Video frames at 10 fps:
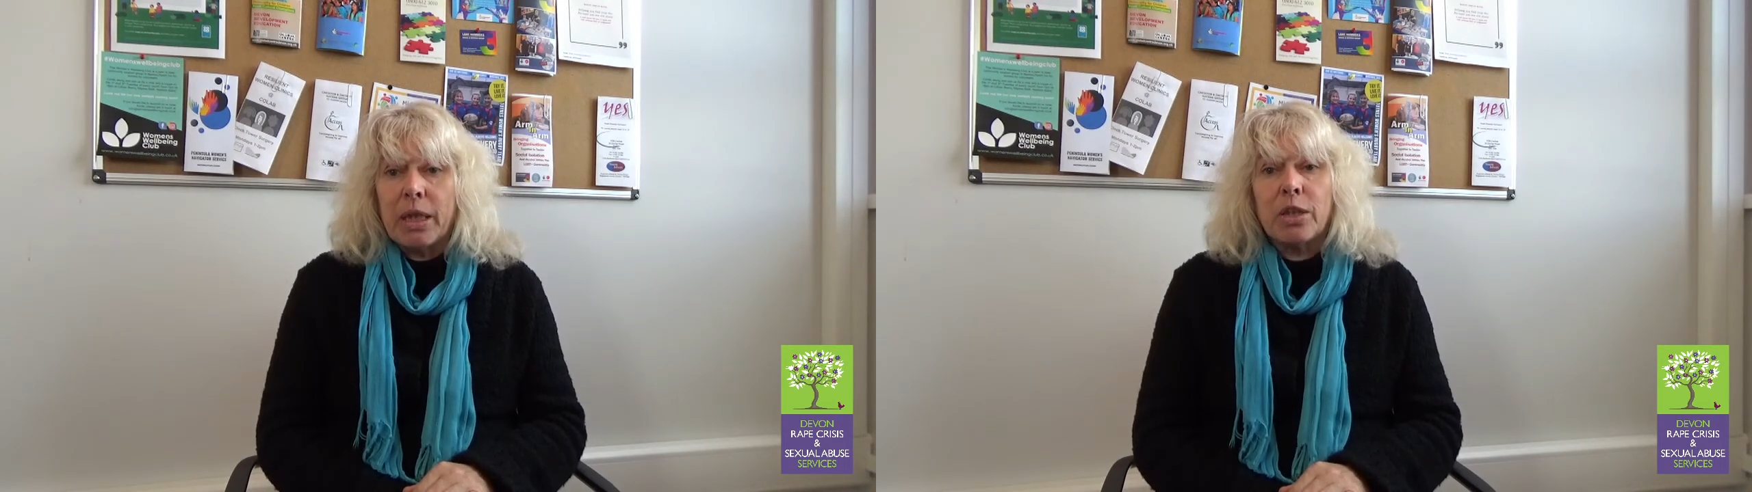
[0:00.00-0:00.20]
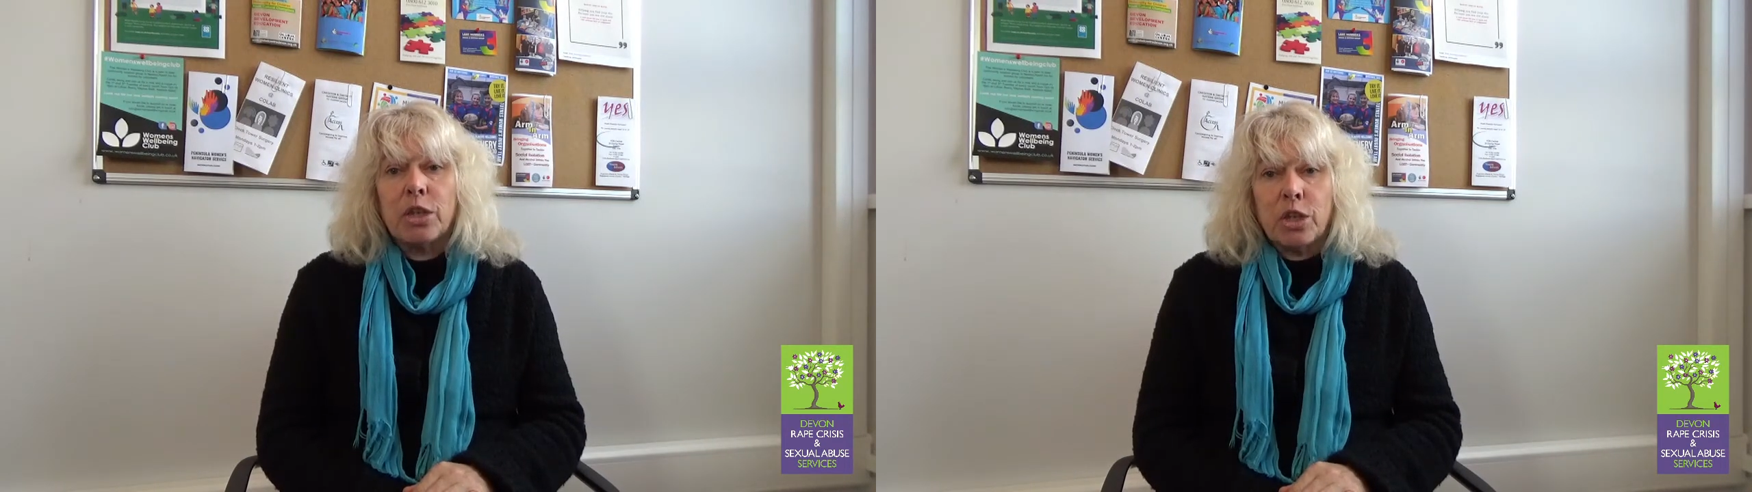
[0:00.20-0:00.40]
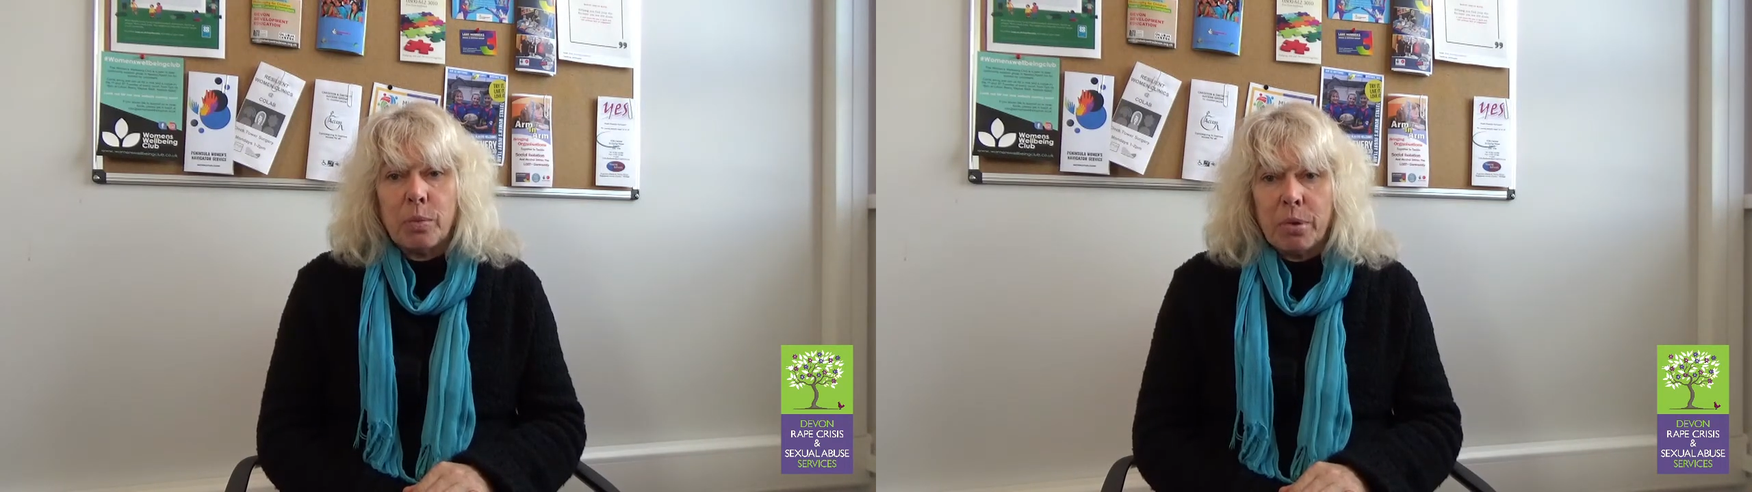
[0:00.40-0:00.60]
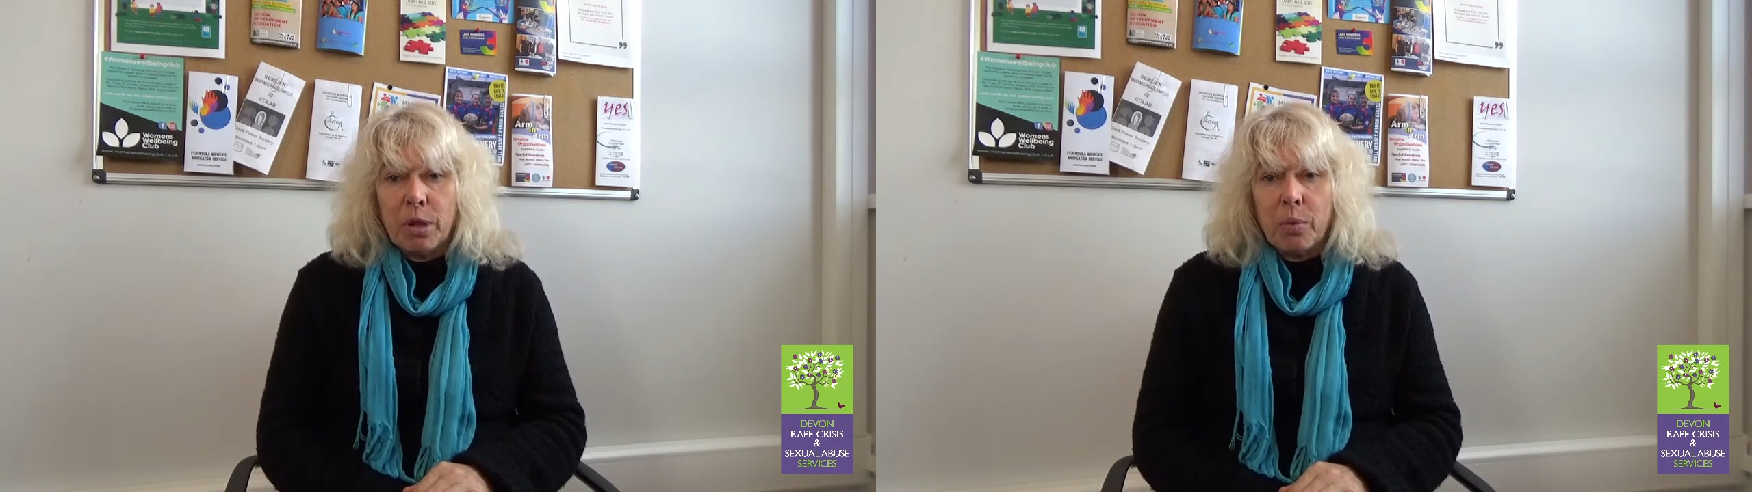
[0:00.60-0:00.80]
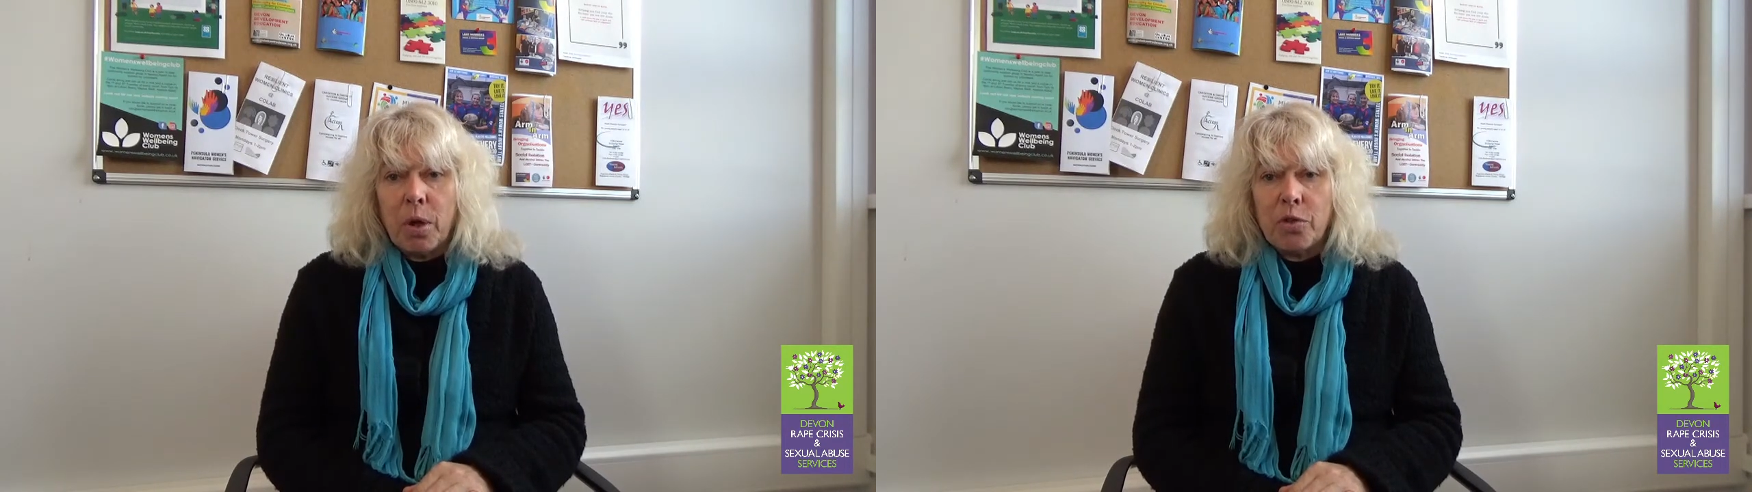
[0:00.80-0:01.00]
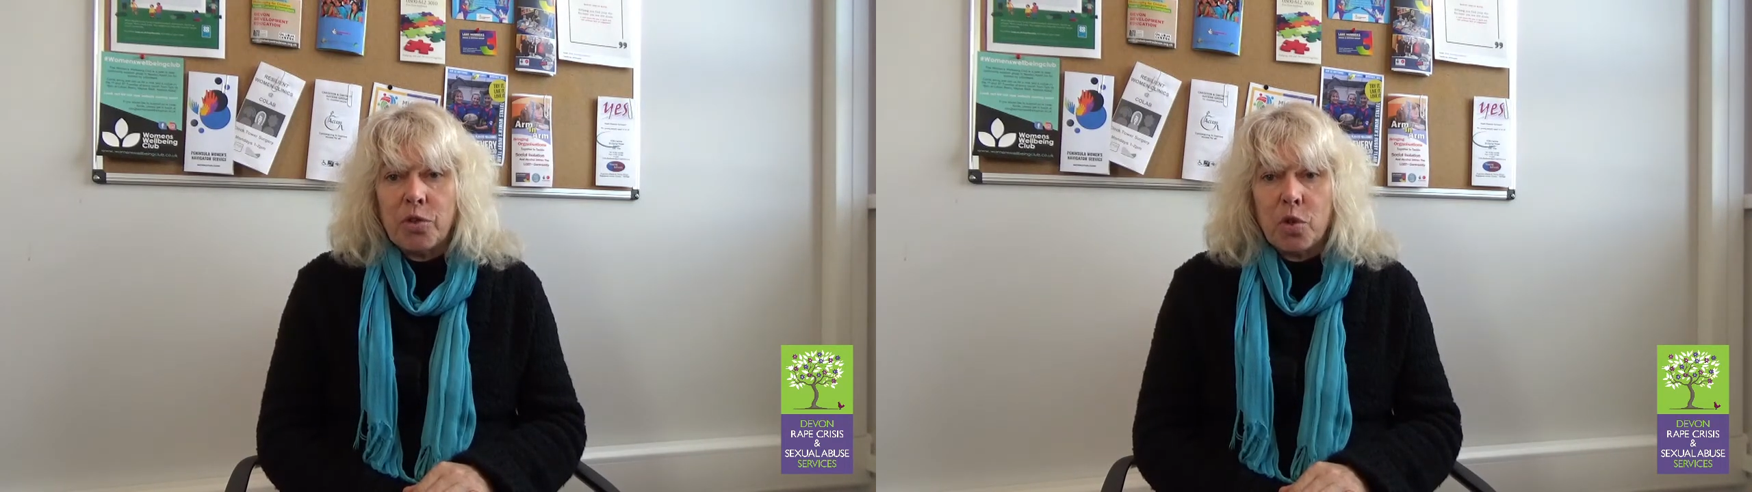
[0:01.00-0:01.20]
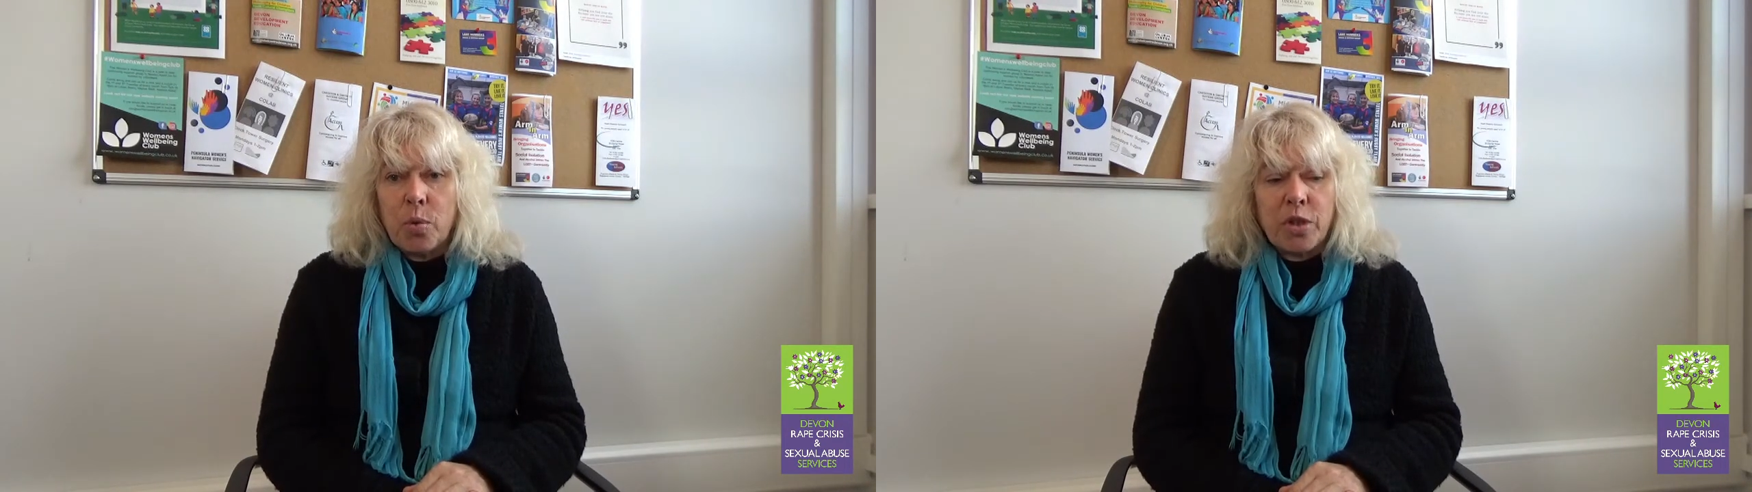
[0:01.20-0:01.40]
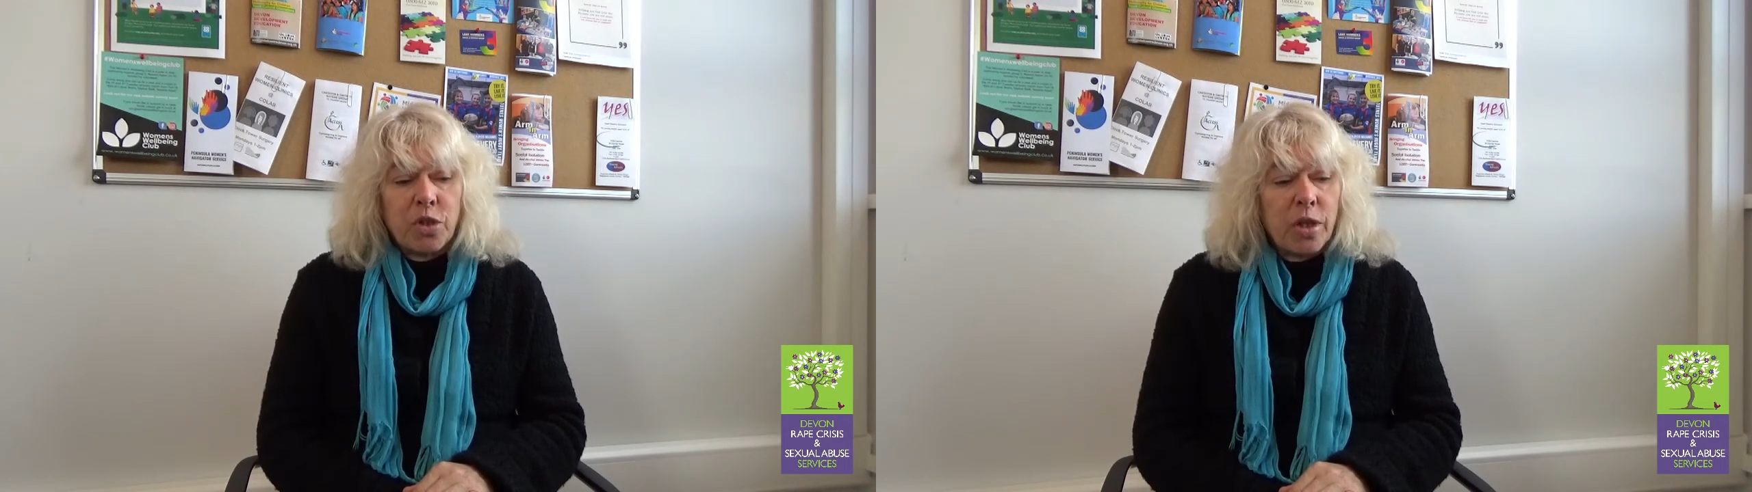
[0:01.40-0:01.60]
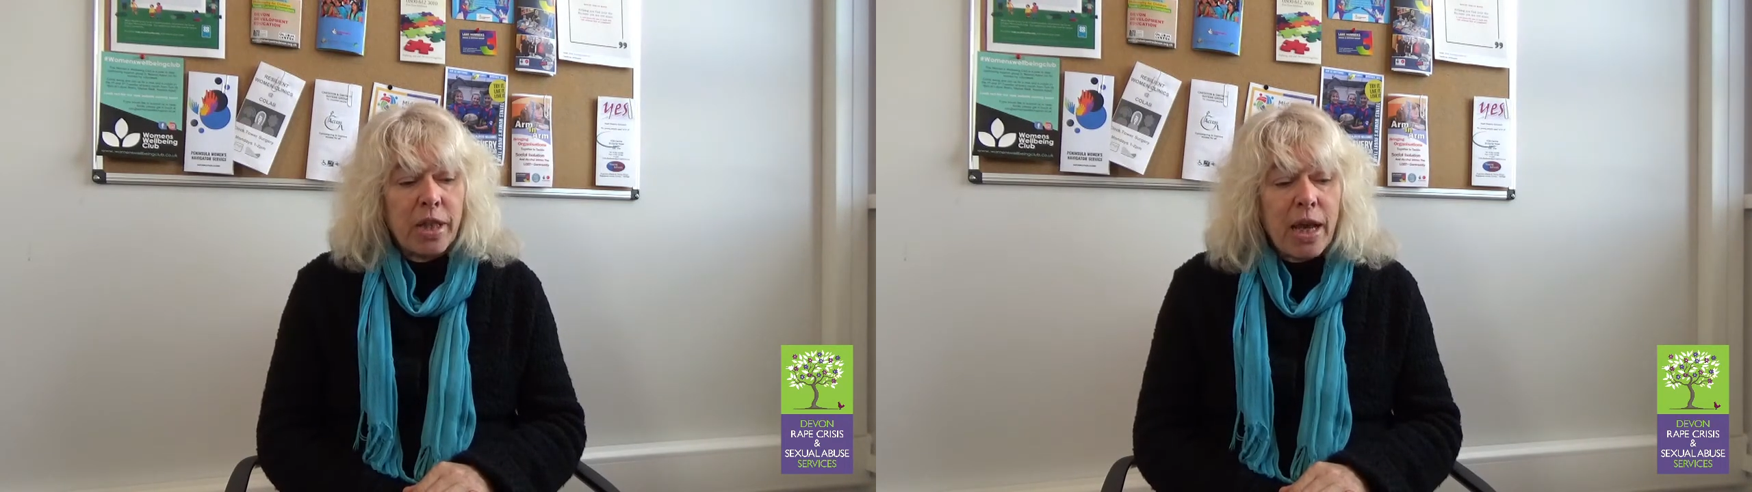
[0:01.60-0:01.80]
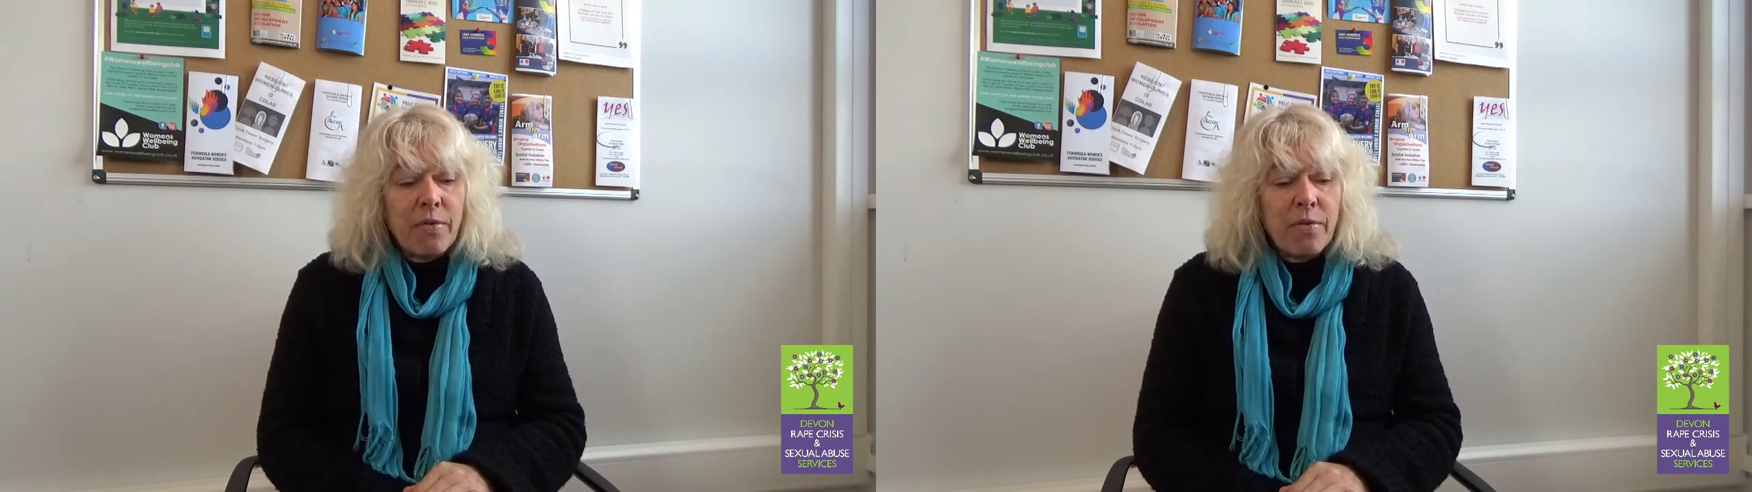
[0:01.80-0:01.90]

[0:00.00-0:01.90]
somebody will answer your question there